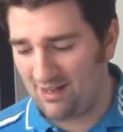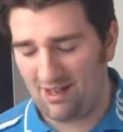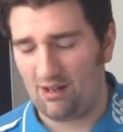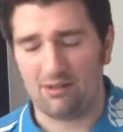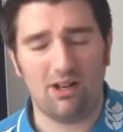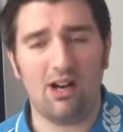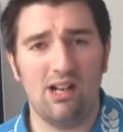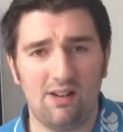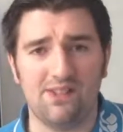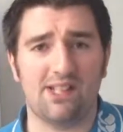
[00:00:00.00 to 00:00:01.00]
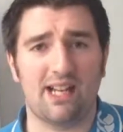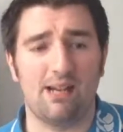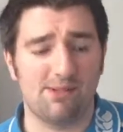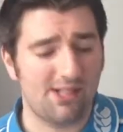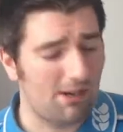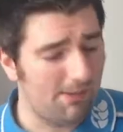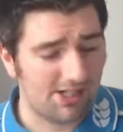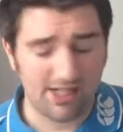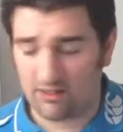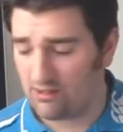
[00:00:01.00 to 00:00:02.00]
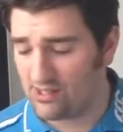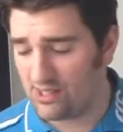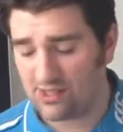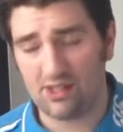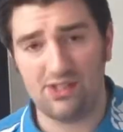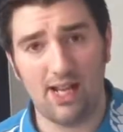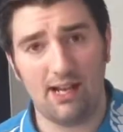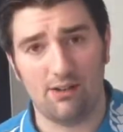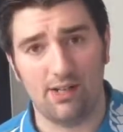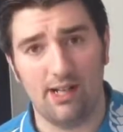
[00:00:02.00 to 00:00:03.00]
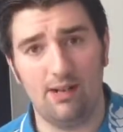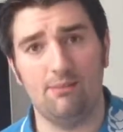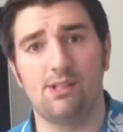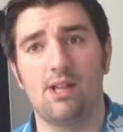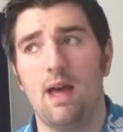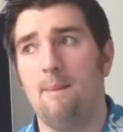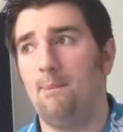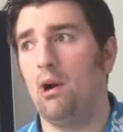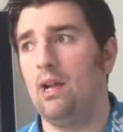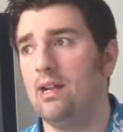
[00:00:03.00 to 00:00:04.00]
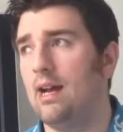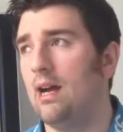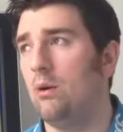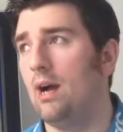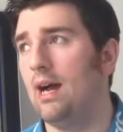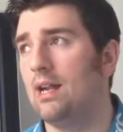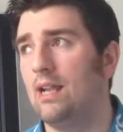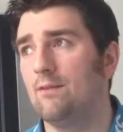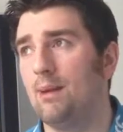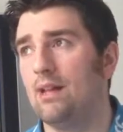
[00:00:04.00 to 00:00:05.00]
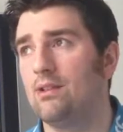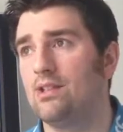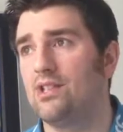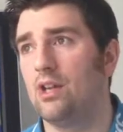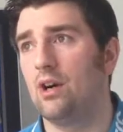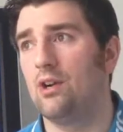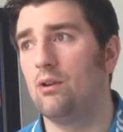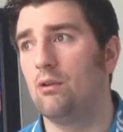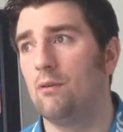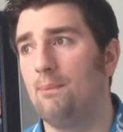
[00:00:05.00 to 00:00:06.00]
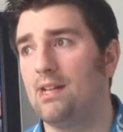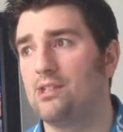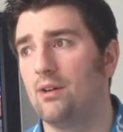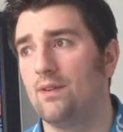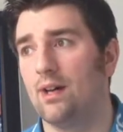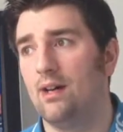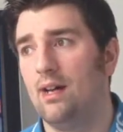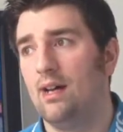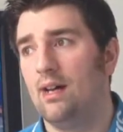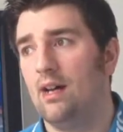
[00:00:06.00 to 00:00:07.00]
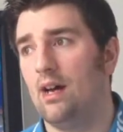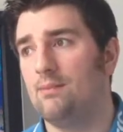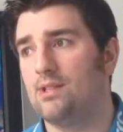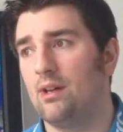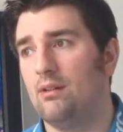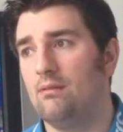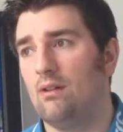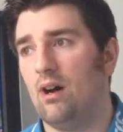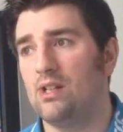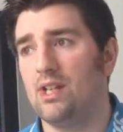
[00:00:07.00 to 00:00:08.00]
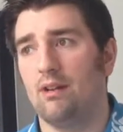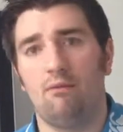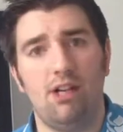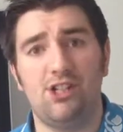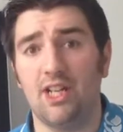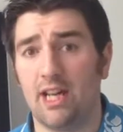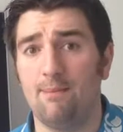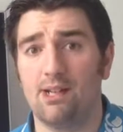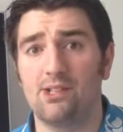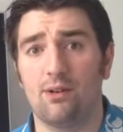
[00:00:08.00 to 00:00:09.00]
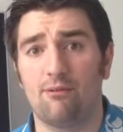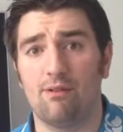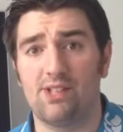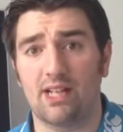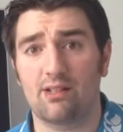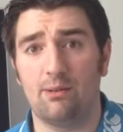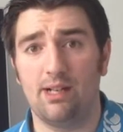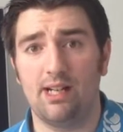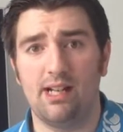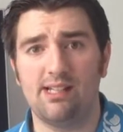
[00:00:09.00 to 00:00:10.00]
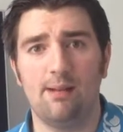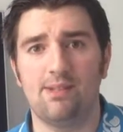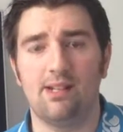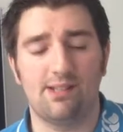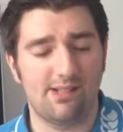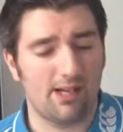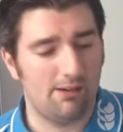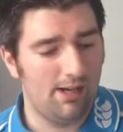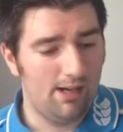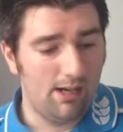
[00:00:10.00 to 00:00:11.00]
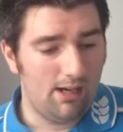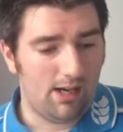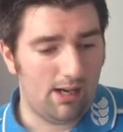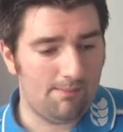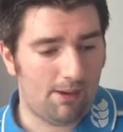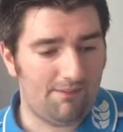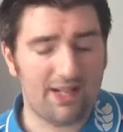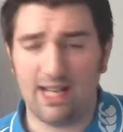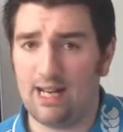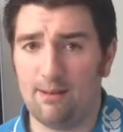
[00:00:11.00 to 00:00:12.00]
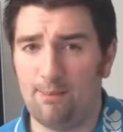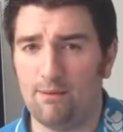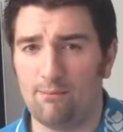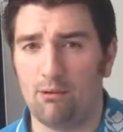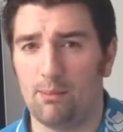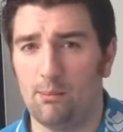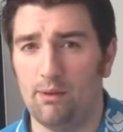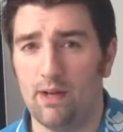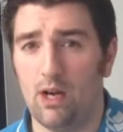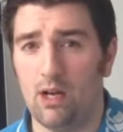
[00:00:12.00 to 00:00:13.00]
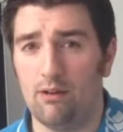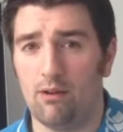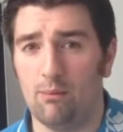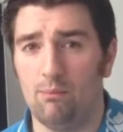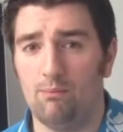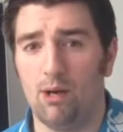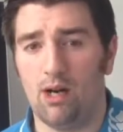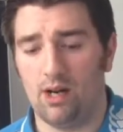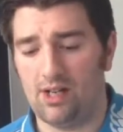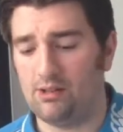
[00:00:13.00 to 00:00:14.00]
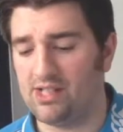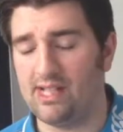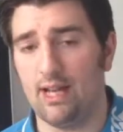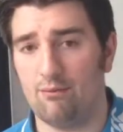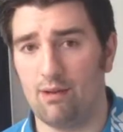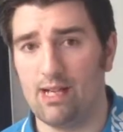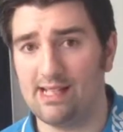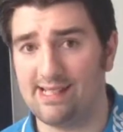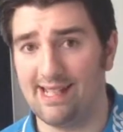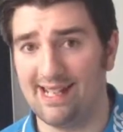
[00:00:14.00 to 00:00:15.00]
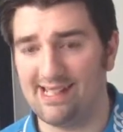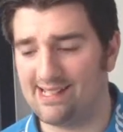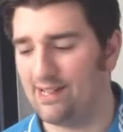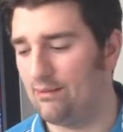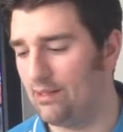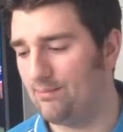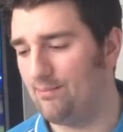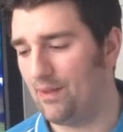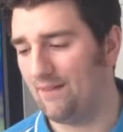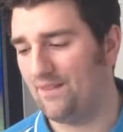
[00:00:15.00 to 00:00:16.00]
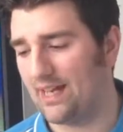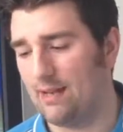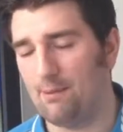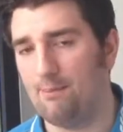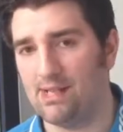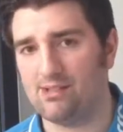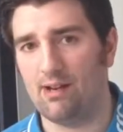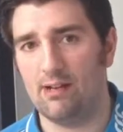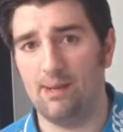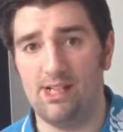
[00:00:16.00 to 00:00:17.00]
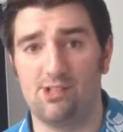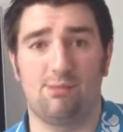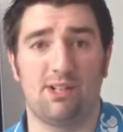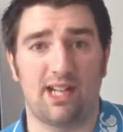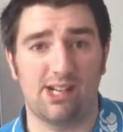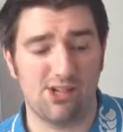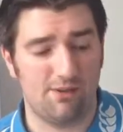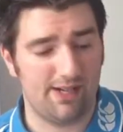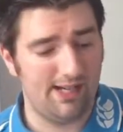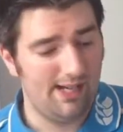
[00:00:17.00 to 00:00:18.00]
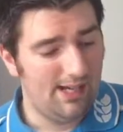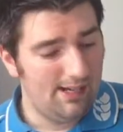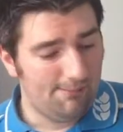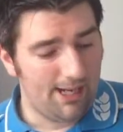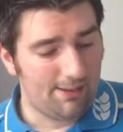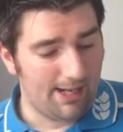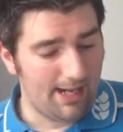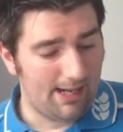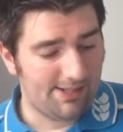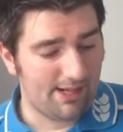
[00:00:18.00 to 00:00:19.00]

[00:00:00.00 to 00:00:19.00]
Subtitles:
Oh, I love this game so much, and I got such a good deal on it. It was buy it now at £11.99 or best offer. So I sent a really cheeky best offer of £6 and he accepted. So I think he'd had a bit of a problem with it earlier on. I noticed he had relisted it, so I think he'd been messed around a bit. He just wanted to get a shot of it. But anyway, yeah.